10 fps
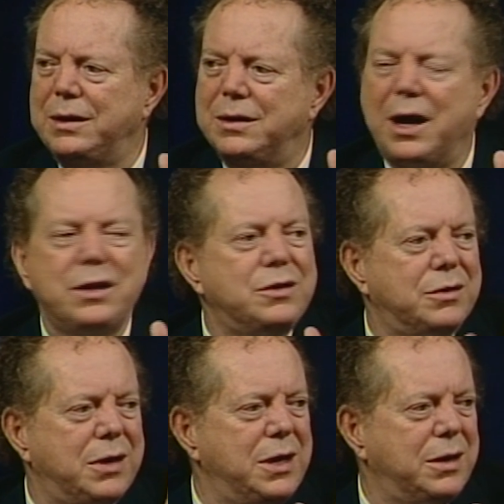Thank
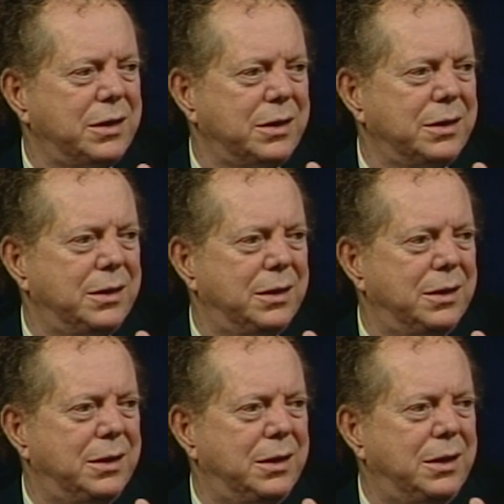God you're here.
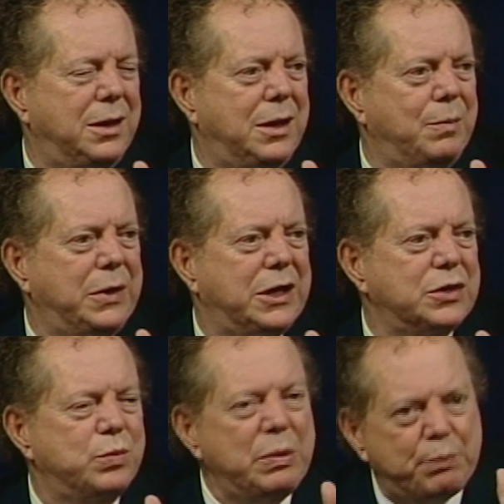
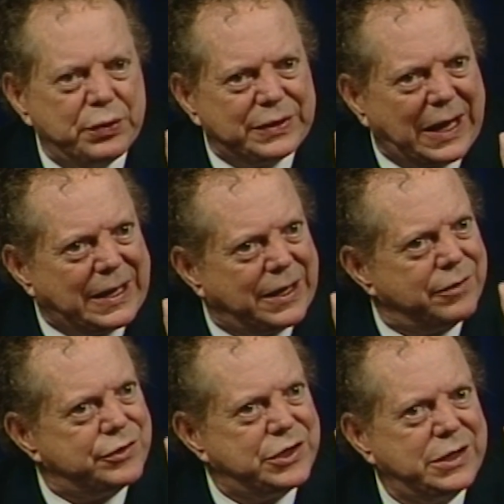Because we put that
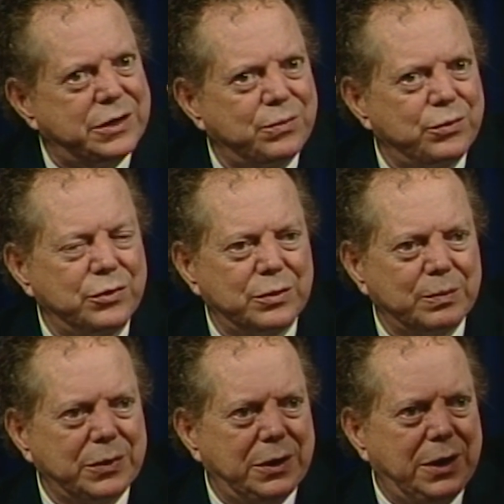energy in the
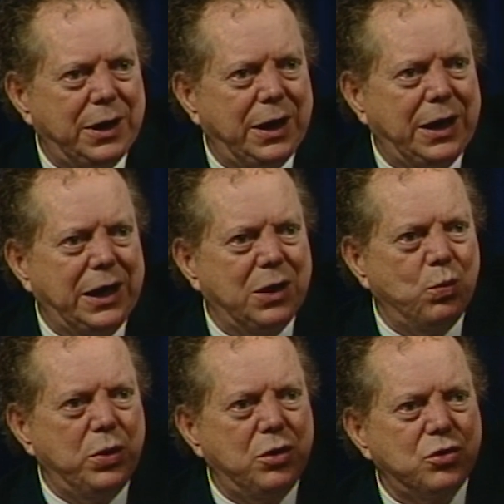room.
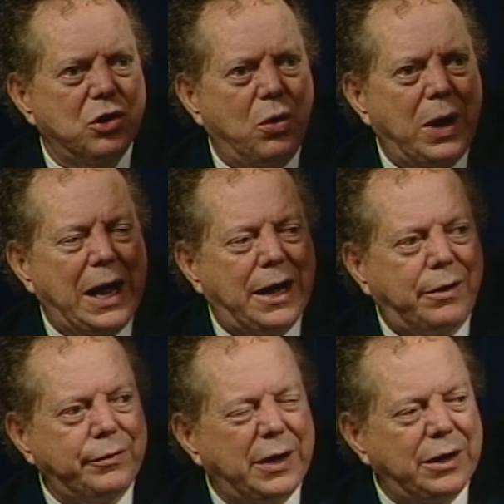It will go
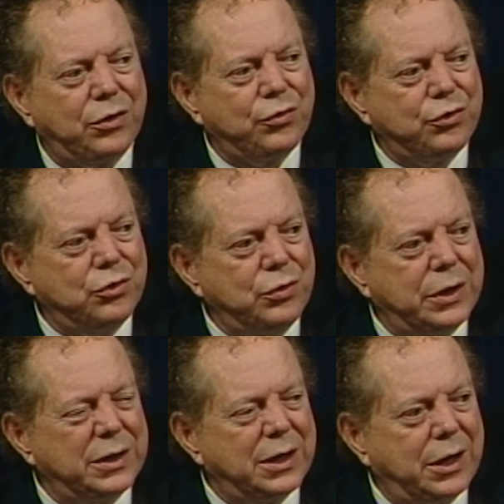out and
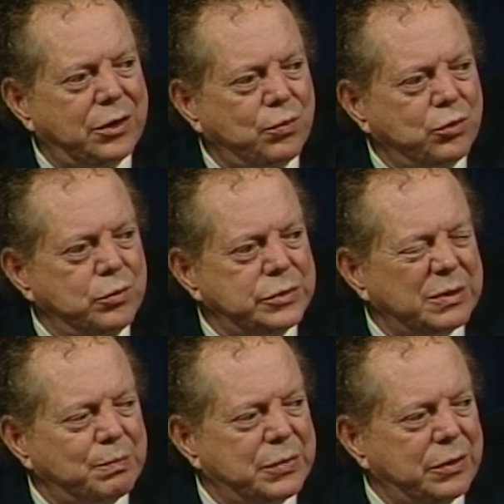through into other
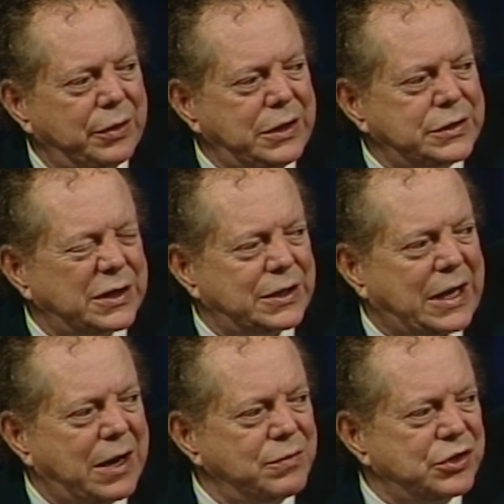rooms and buildings
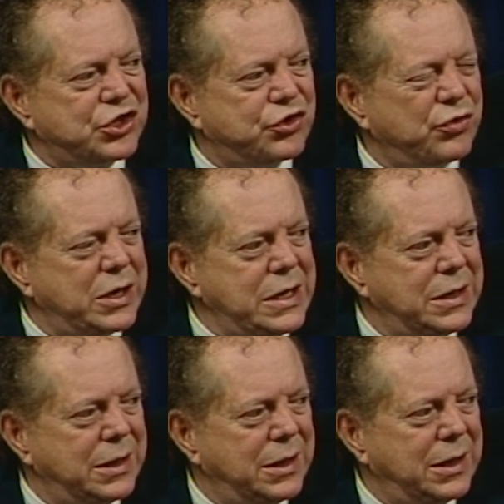and down the
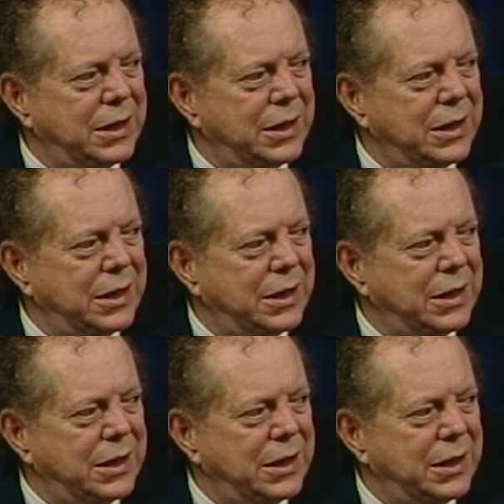street